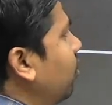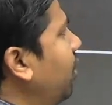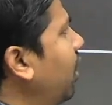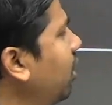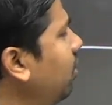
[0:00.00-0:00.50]
So we
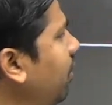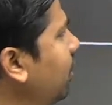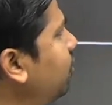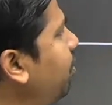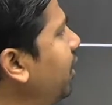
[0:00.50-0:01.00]
are
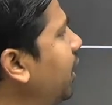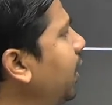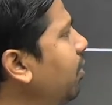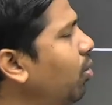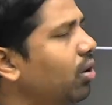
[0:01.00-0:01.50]

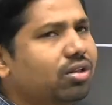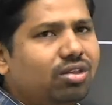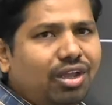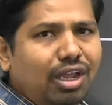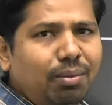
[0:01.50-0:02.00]
speaking what is
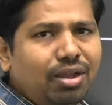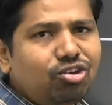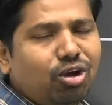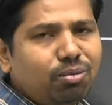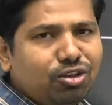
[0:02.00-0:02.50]
the image
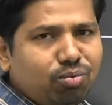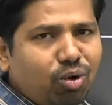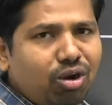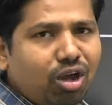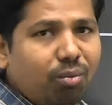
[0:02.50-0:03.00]
of this
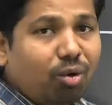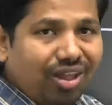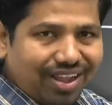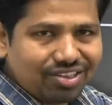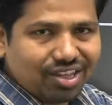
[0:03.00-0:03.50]
point about
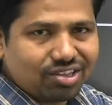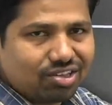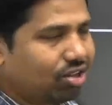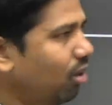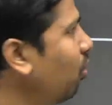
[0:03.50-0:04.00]

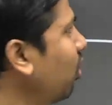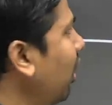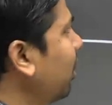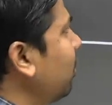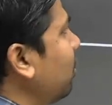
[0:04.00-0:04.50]
x-axis. About
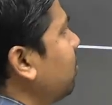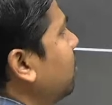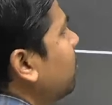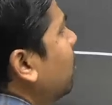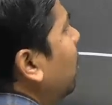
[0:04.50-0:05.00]
x-axis
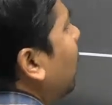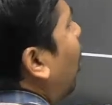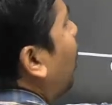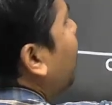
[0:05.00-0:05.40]
means how